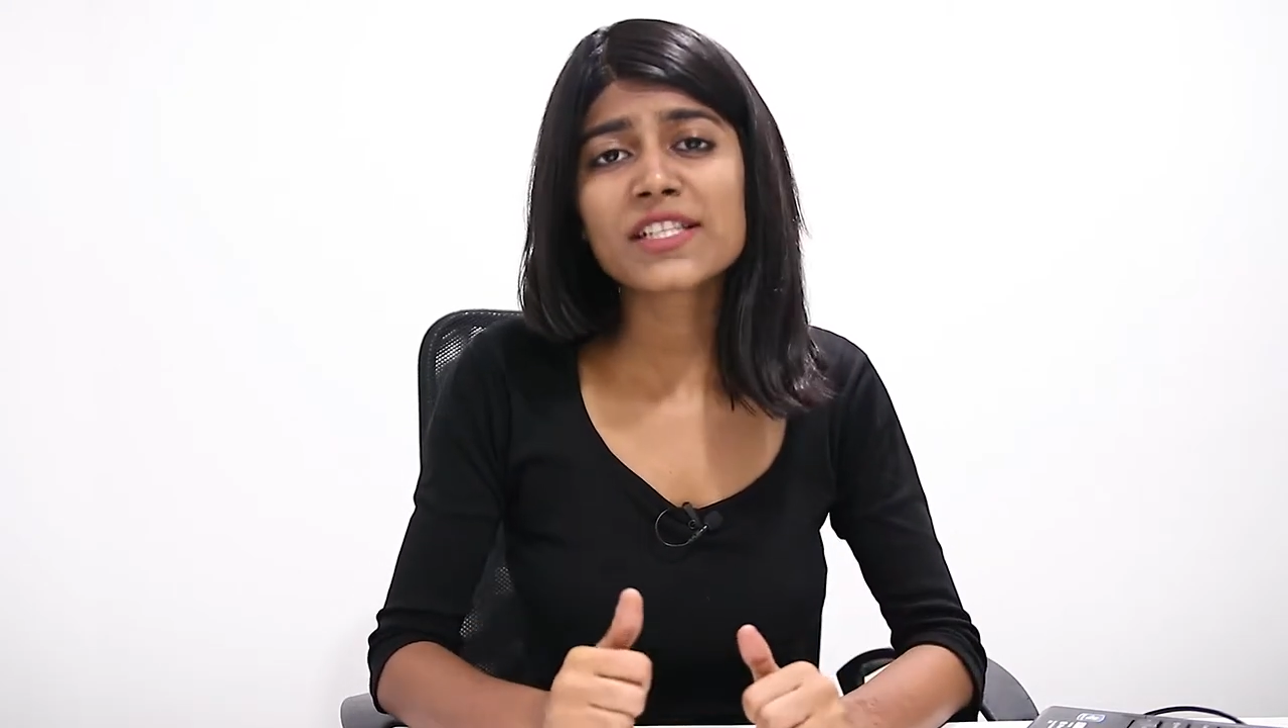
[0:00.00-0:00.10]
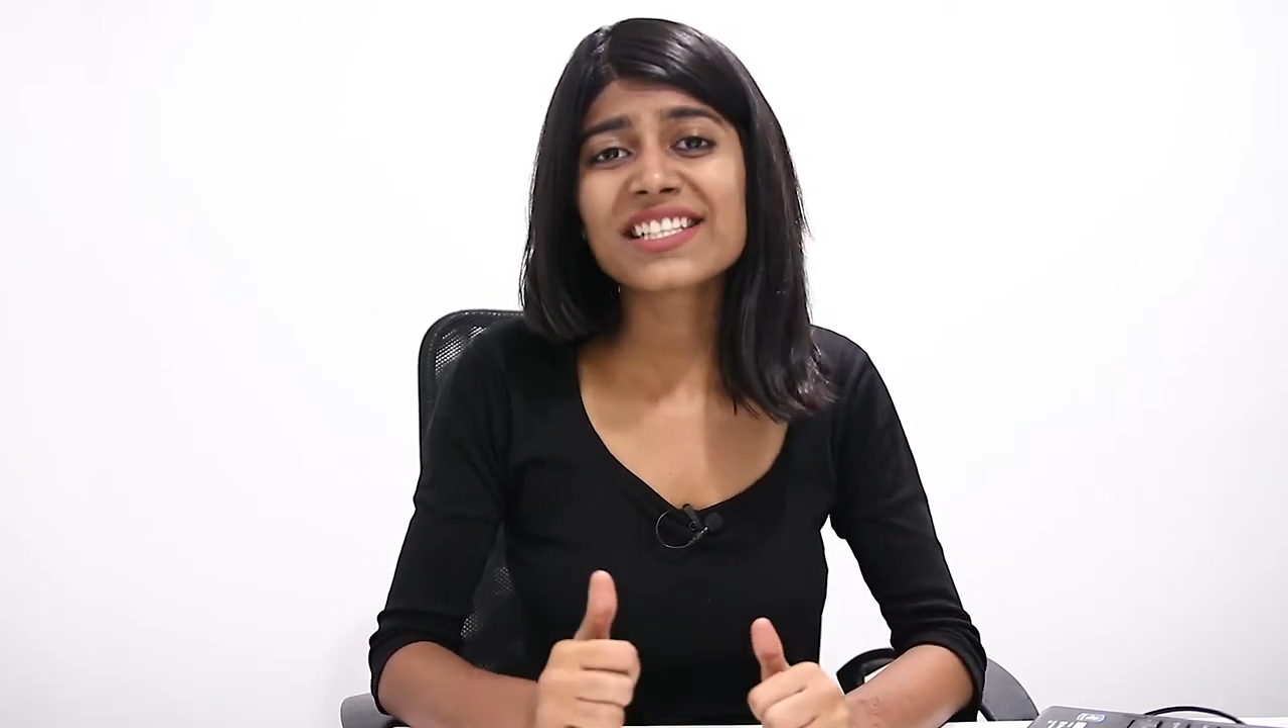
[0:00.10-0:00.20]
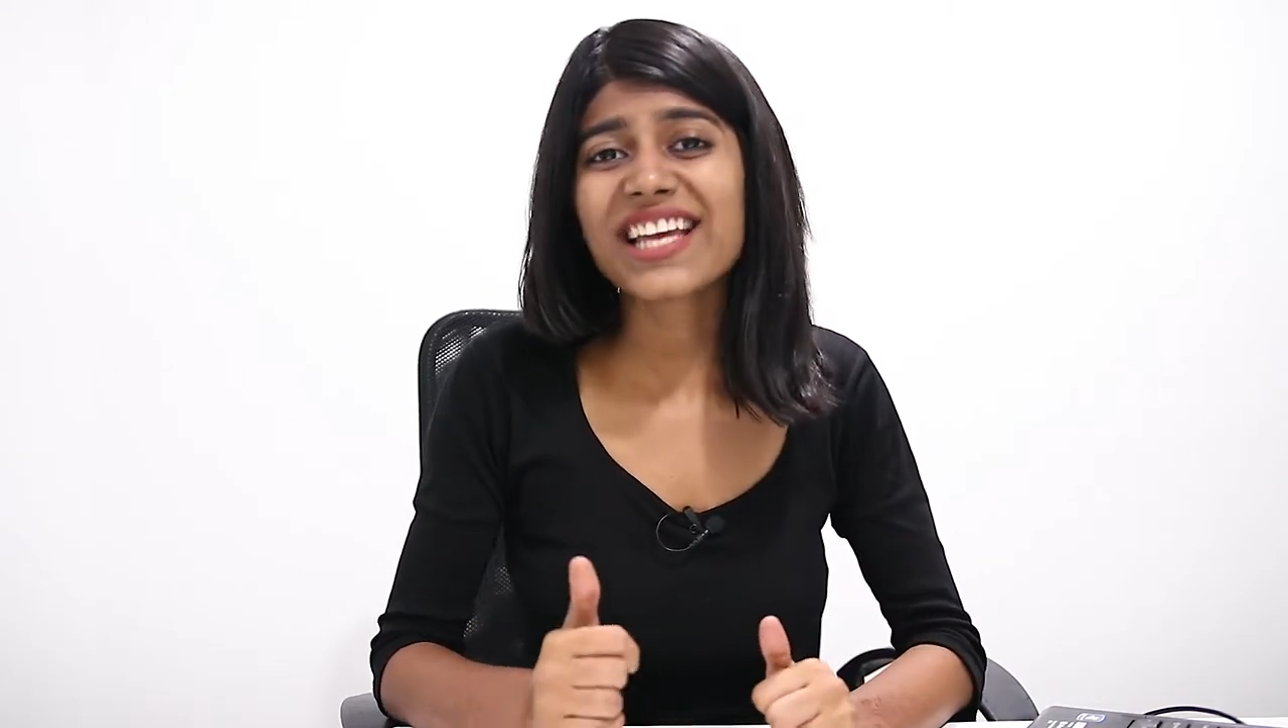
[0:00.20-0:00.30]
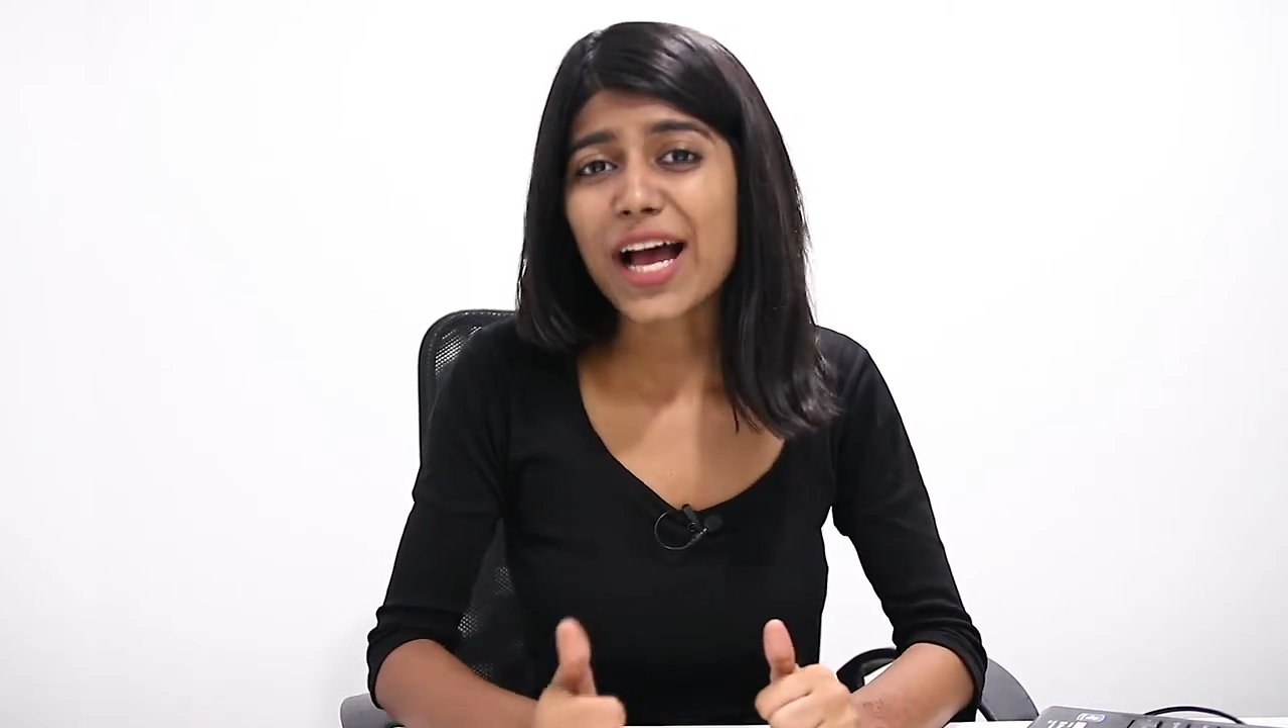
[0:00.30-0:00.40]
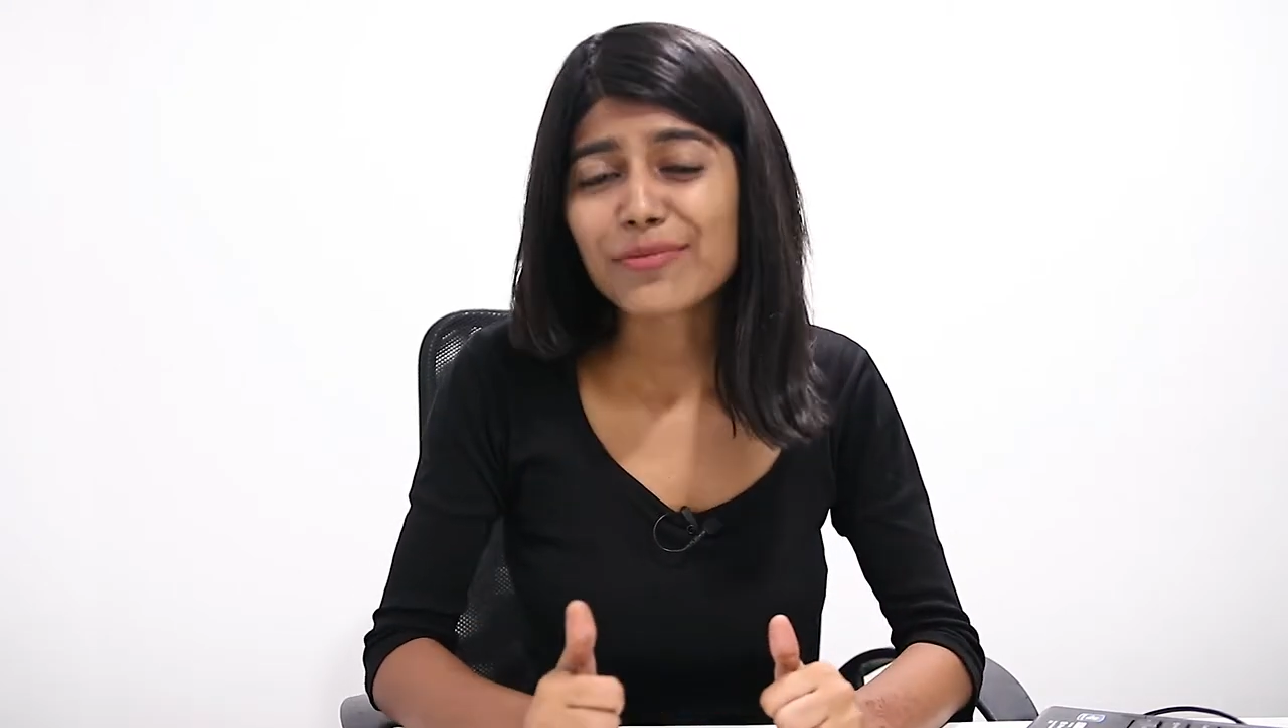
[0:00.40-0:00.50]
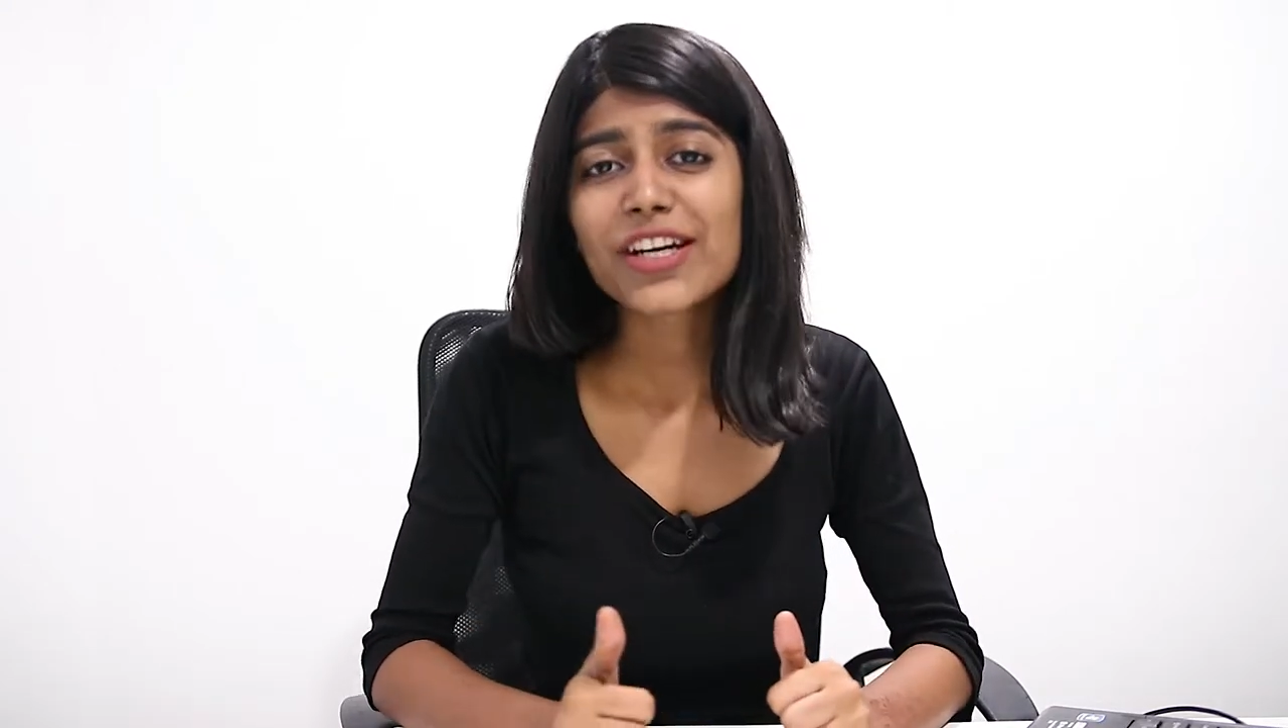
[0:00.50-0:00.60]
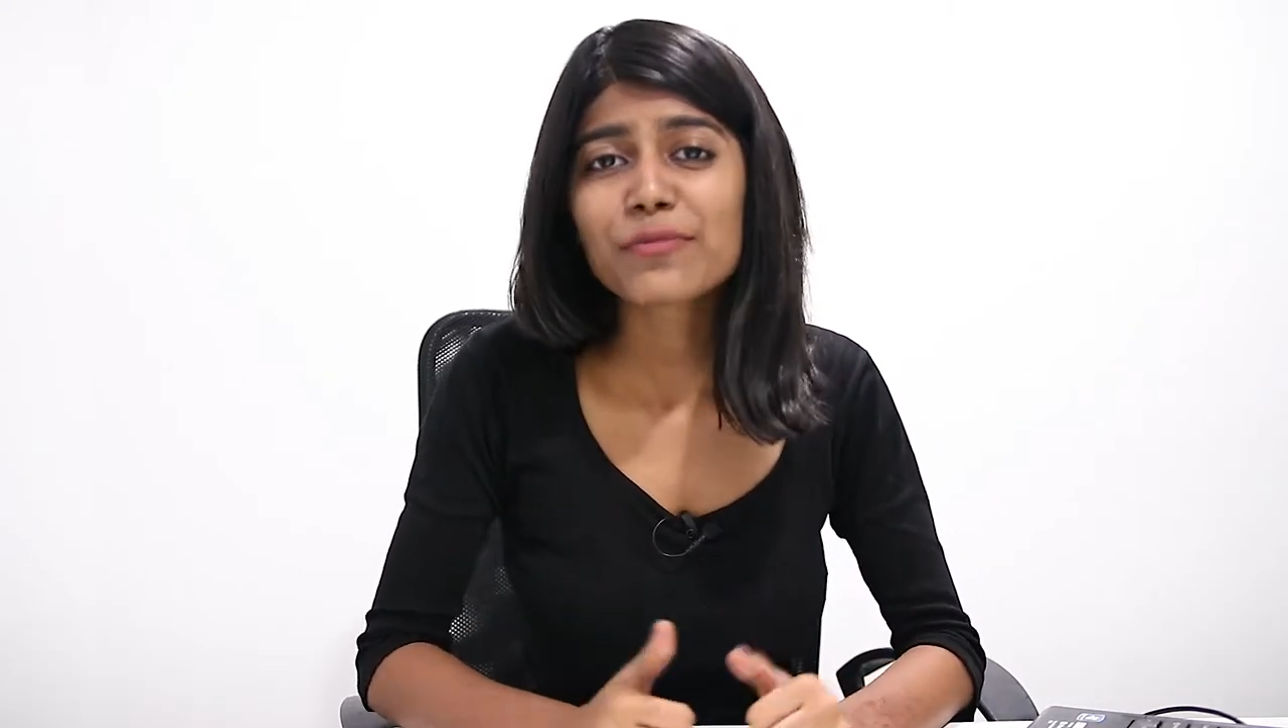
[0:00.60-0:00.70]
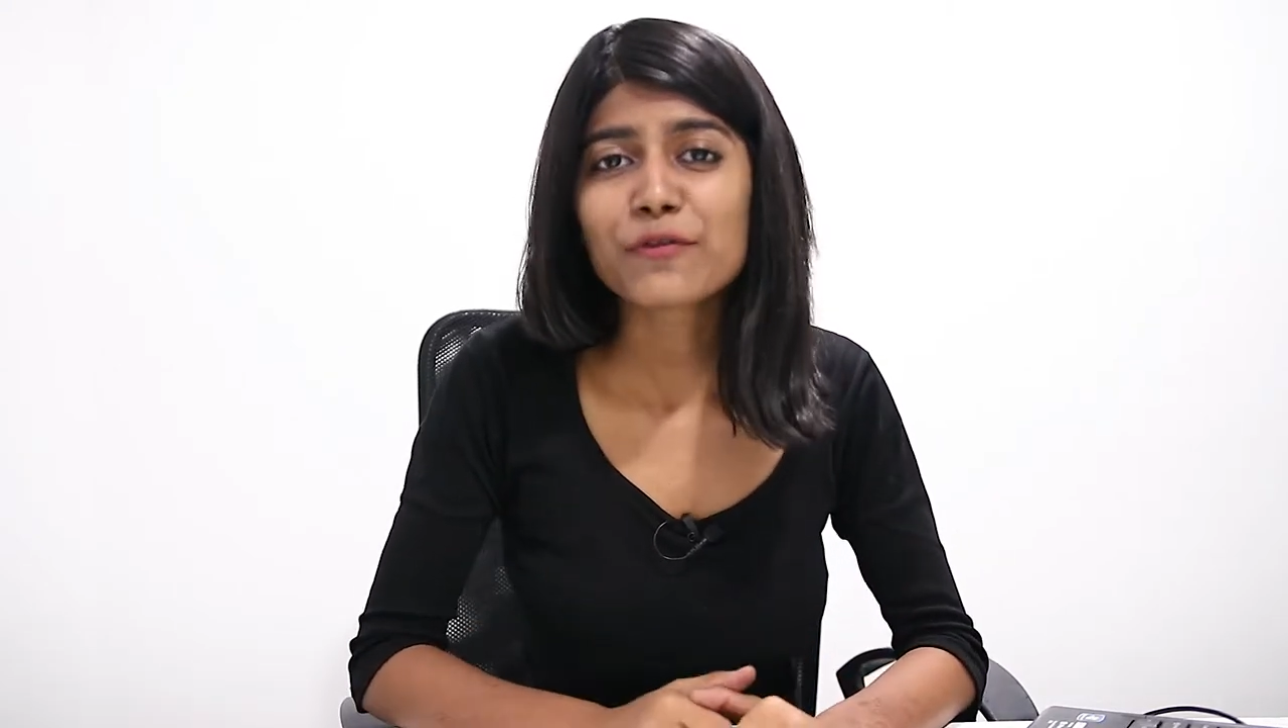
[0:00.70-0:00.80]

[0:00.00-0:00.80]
its camera